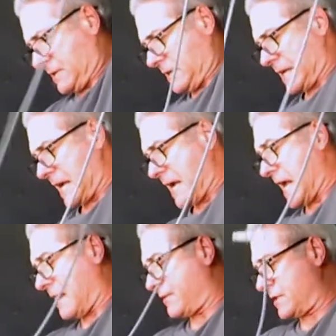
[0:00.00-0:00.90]
like I
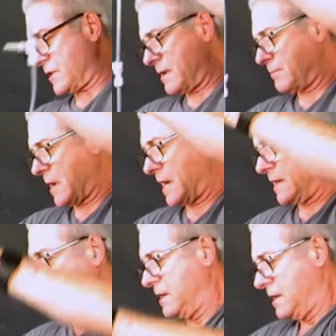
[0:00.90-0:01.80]
have this on
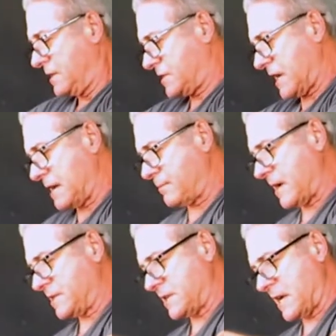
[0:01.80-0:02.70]
my
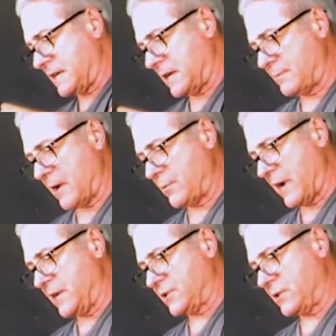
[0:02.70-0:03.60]
side-by-side on my
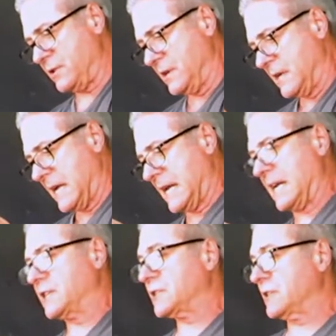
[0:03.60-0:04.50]
razor, and
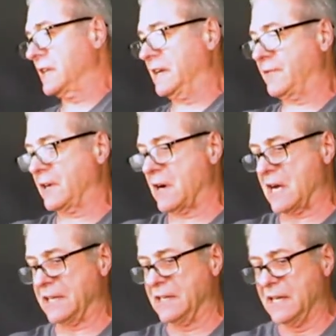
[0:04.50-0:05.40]
I just leave it
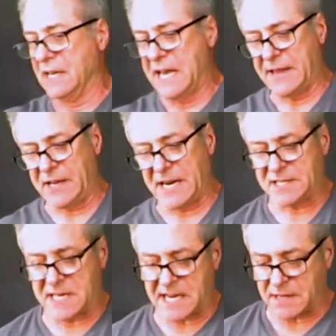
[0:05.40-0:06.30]
on, and then I
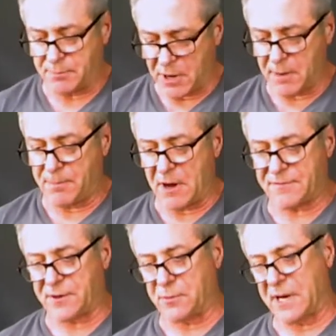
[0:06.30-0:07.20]
take the pump
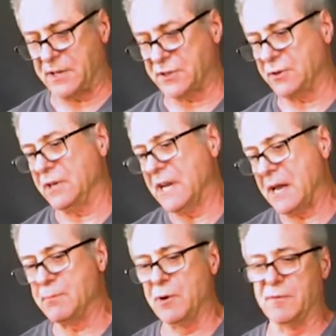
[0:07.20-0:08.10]
off the razor
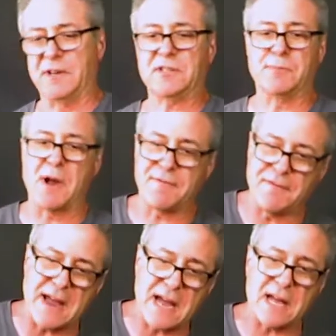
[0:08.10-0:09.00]
and move it to my
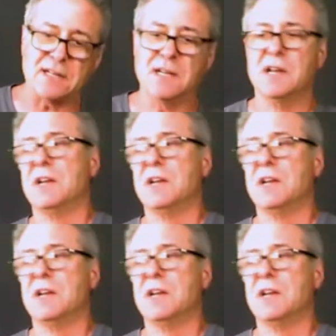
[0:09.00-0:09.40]
fan,